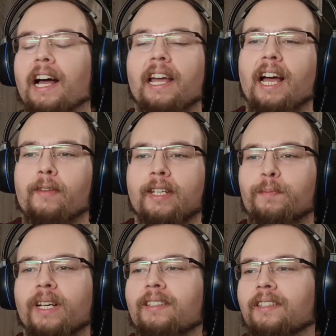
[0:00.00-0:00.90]
I have
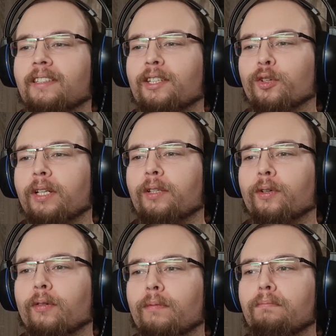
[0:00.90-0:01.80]
expected Kyuubey
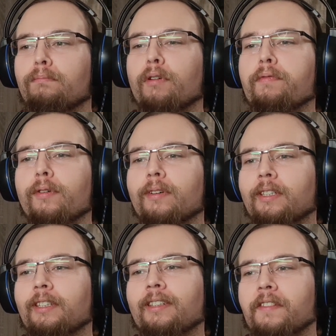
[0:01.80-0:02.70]
to go mufu
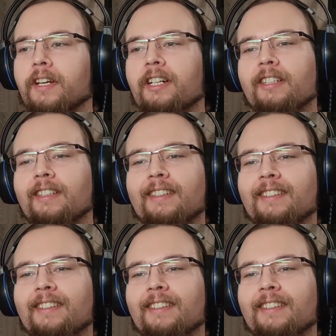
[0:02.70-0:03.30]
there.